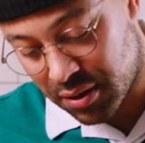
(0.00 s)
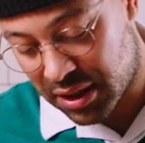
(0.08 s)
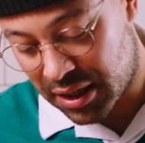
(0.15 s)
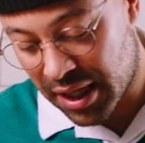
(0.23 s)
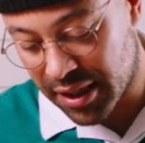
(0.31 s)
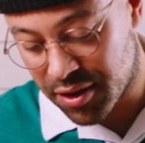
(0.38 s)

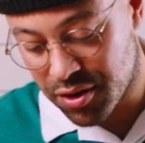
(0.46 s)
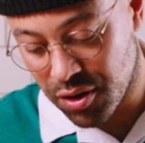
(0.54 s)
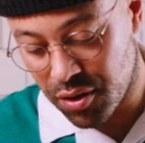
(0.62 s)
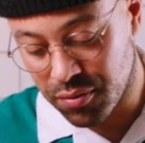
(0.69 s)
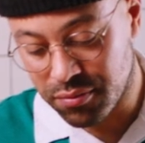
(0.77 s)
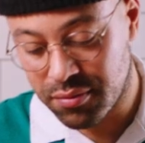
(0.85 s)
like
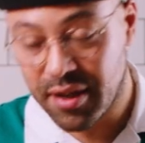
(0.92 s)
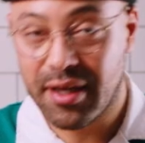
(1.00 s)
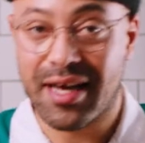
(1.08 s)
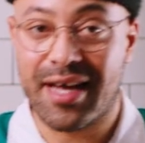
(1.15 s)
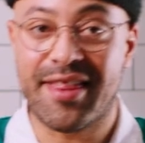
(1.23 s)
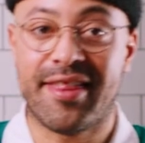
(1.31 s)
so.
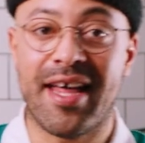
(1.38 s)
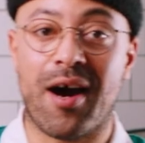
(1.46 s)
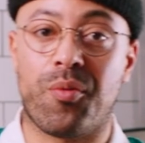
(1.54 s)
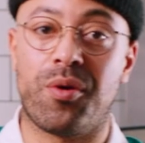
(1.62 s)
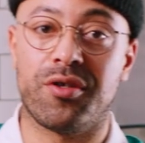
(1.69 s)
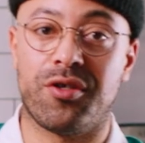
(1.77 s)
And
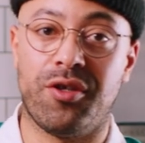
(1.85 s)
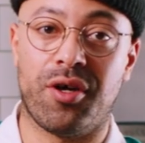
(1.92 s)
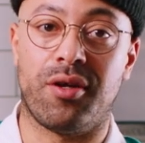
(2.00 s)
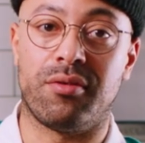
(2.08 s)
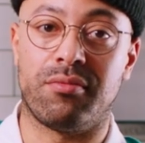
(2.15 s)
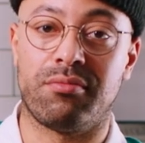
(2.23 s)
that one's
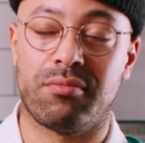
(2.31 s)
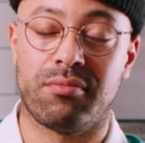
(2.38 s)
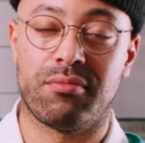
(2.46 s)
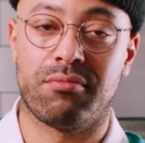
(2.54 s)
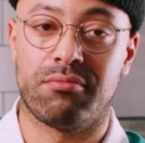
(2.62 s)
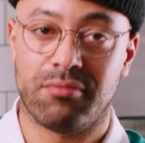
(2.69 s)
done.
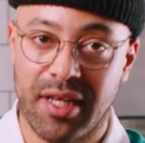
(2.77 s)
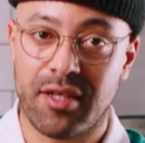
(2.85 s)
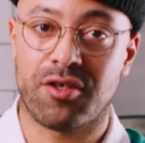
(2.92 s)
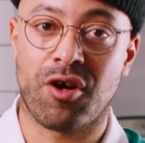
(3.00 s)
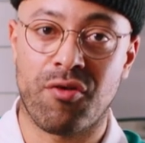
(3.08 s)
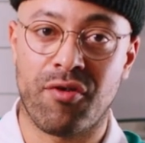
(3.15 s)

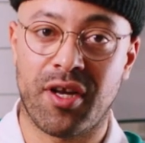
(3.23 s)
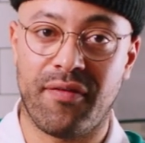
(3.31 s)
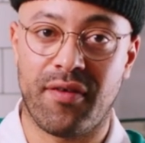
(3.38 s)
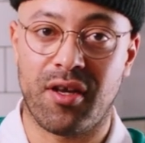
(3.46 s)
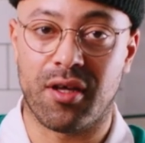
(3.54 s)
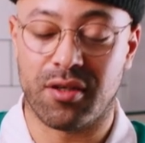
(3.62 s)
It's already
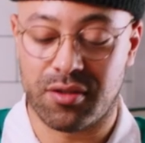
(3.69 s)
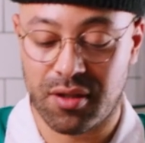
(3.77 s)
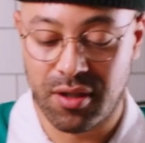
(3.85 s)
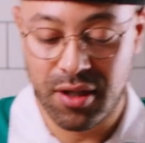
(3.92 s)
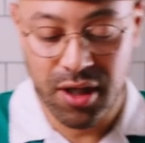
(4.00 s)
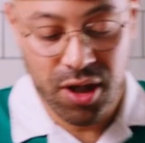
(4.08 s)
finished.
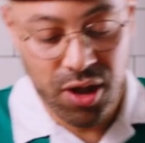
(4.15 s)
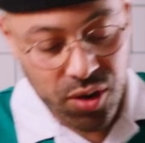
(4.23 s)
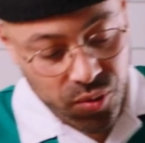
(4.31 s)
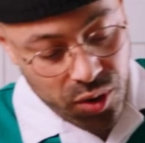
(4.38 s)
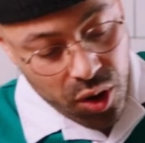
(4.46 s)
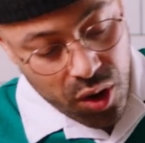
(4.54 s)
We're